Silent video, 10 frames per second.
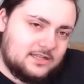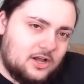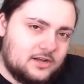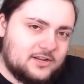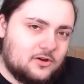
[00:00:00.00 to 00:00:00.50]
like,
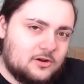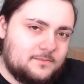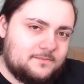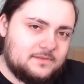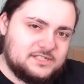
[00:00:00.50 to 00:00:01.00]
gnaw on your
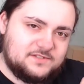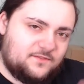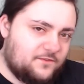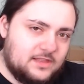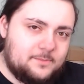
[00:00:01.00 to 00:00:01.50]
arm,
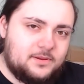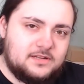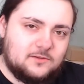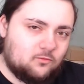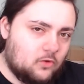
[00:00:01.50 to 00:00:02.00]
just
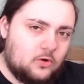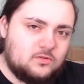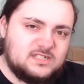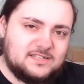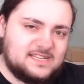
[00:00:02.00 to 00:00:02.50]
flip,
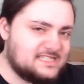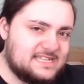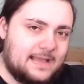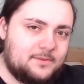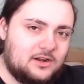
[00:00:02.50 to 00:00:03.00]
roll till they
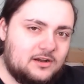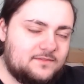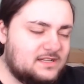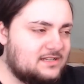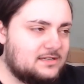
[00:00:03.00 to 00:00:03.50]
snap it
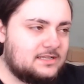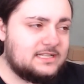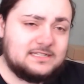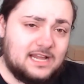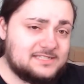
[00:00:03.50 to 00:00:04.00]
off.
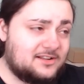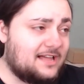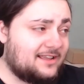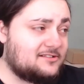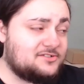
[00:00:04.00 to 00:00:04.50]
I
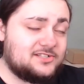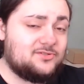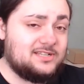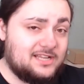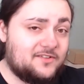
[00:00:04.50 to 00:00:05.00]
saw an alligator do
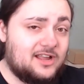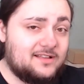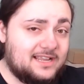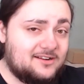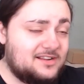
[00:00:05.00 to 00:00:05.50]
that to another
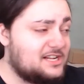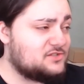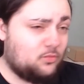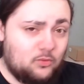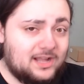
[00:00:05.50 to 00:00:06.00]
alligator.
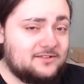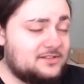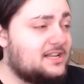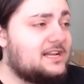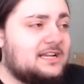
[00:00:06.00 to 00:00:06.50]
It's
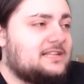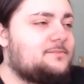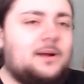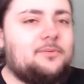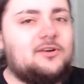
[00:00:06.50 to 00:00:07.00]
wild.
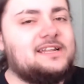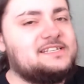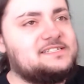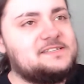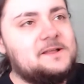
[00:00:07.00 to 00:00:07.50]
My
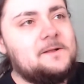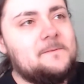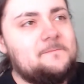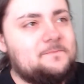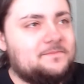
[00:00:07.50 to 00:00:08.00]
point is,
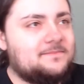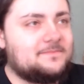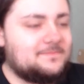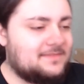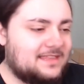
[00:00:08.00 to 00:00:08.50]

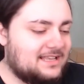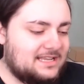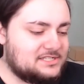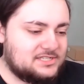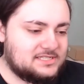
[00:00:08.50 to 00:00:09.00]

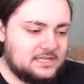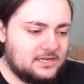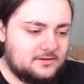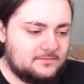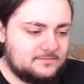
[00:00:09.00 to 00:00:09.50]
it's just
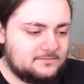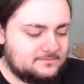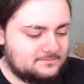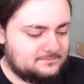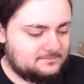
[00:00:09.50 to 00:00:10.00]
you know,
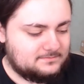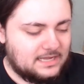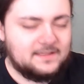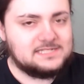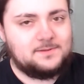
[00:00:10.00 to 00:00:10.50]

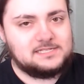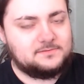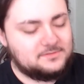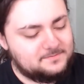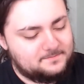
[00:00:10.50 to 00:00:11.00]
I think it's
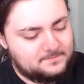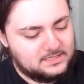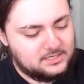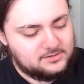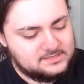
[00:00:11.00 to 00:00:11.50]
possible
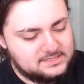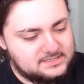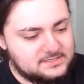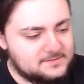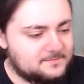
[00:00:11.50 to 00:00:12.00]
the
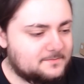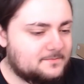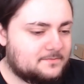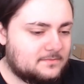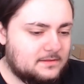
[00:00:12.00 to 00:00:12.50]
coexistence,
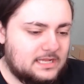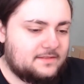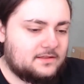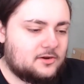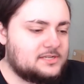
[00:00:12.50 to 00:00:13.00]

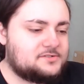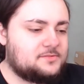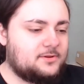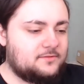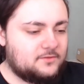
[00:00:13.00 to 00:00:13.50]
and the
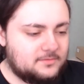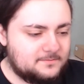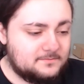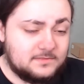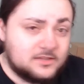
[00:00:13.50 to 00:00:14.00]
creatures are
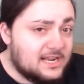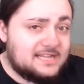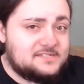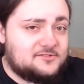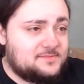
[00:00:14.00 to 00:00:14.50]
beautiful. They're
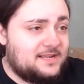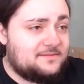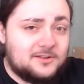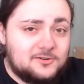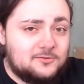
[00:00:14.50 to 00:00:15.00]
dinosaurs,
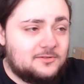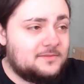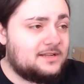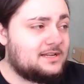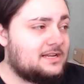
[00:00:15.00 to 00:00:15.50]
man. They're
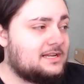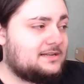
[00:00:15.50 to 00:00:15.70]
cool.